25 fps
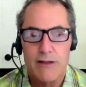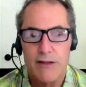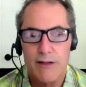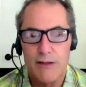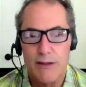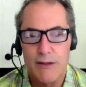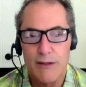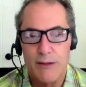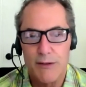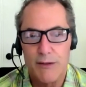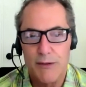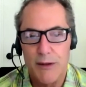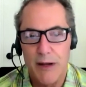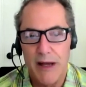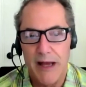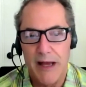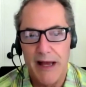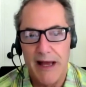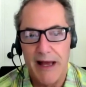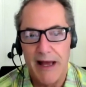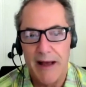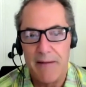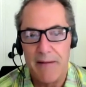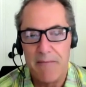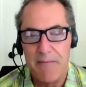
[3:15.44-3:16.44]
to
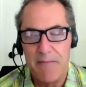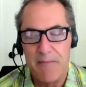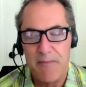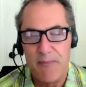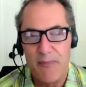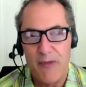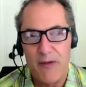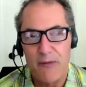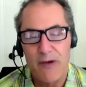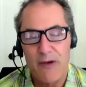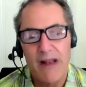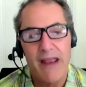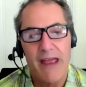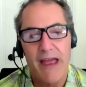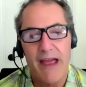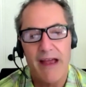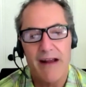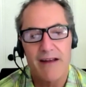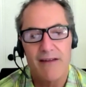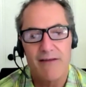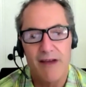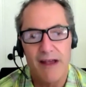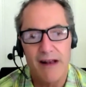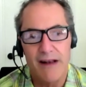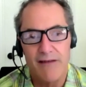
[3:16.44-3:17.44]
um, really
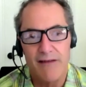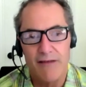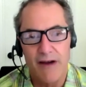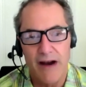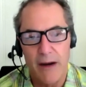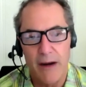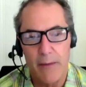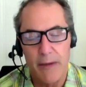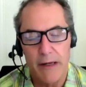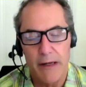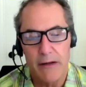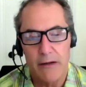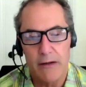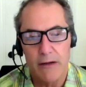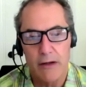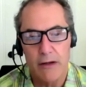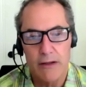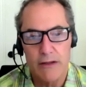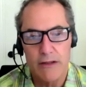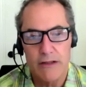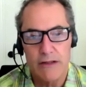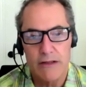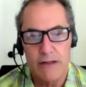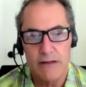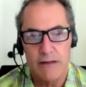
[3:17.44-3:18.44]
activate environmental
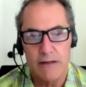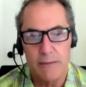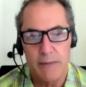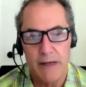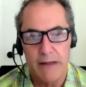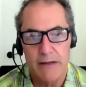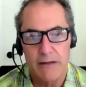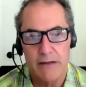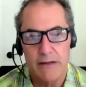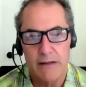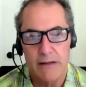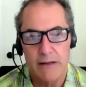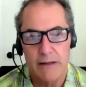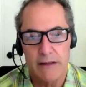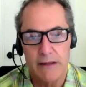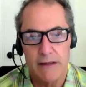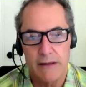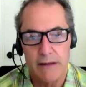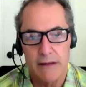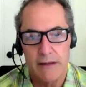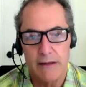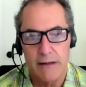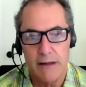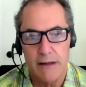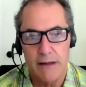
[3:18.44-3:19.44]
consciousness amongst
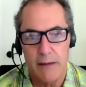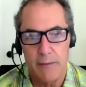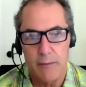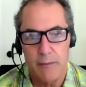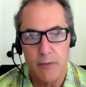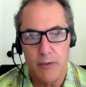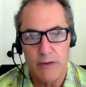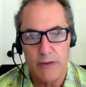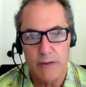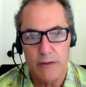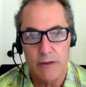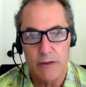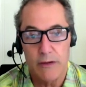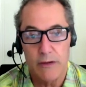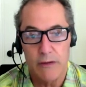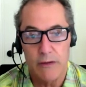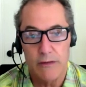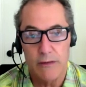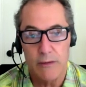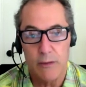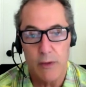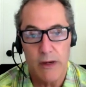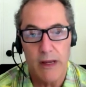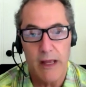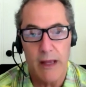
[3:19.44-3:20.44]
the, the young boys and
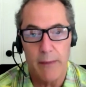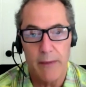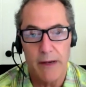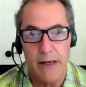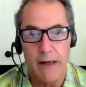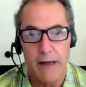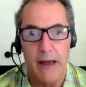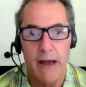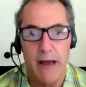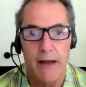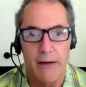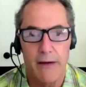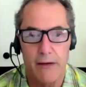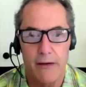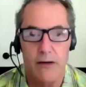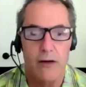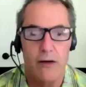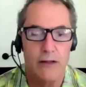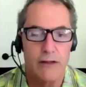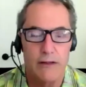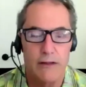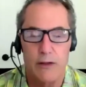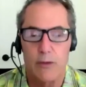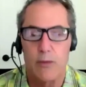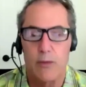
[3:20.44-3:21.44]
girls that were coming down, and
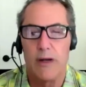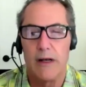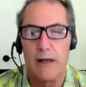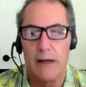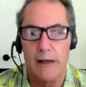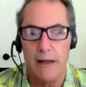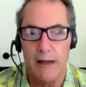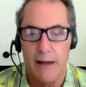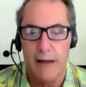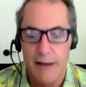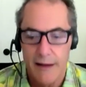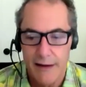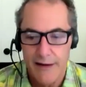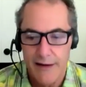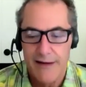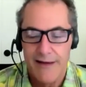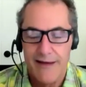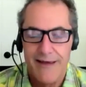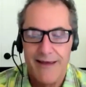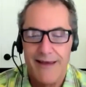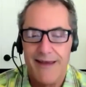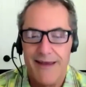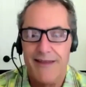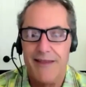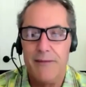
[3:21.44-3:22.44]
consequently,
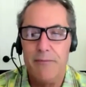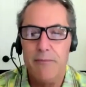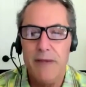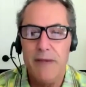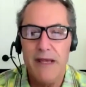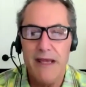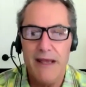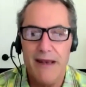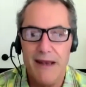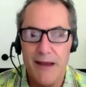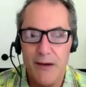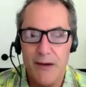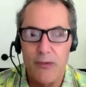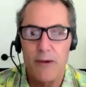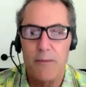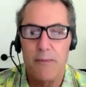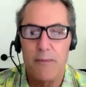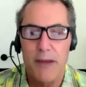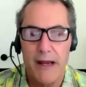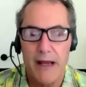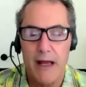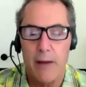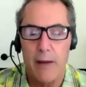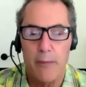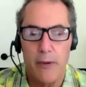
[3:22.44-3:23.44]
the media would
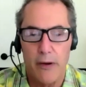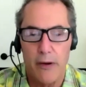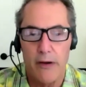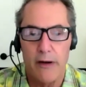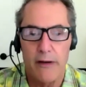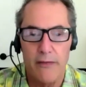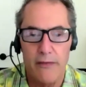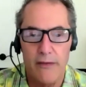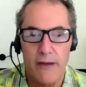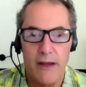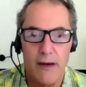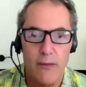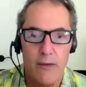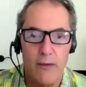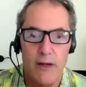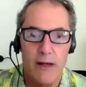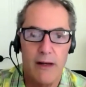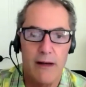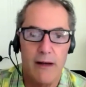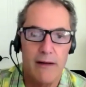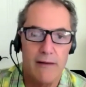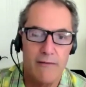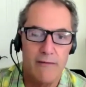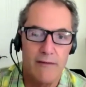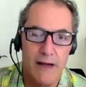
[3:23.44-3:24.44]
pick up on it, and then
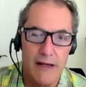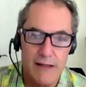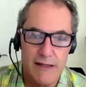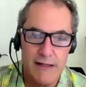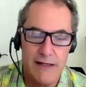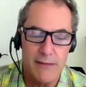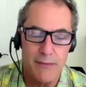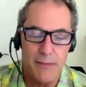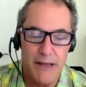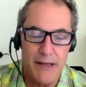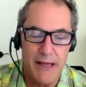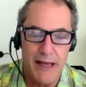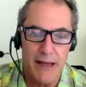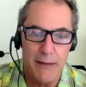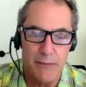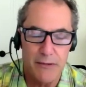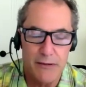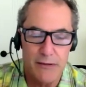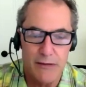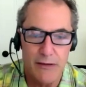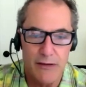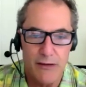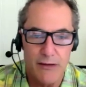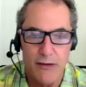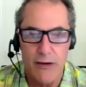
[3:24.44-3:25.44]
we'd eventually be
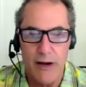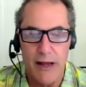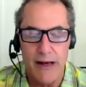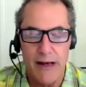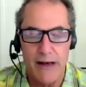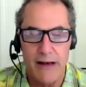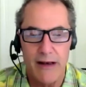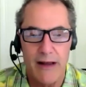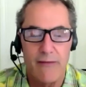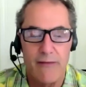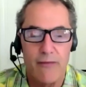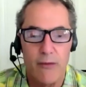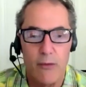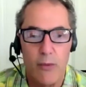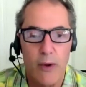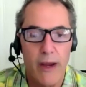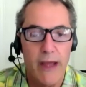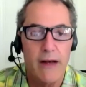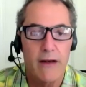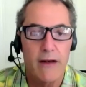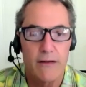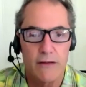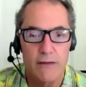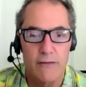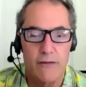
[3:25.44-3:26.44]
able to create enough
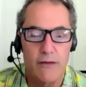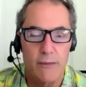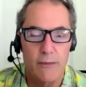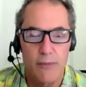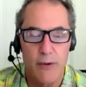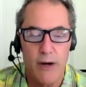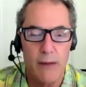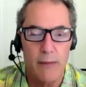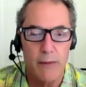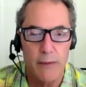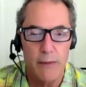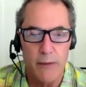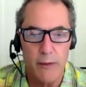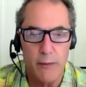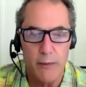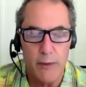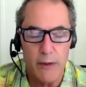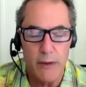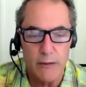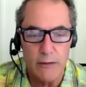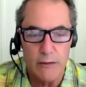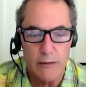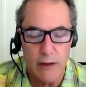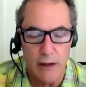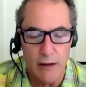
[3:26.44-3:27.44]
awareness of the problem that we
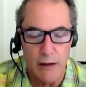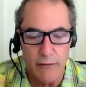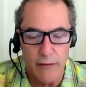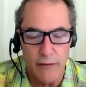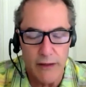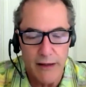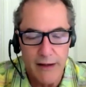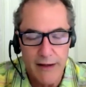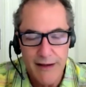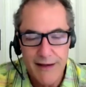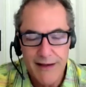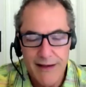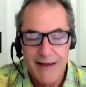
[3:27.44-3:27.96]
could solve it.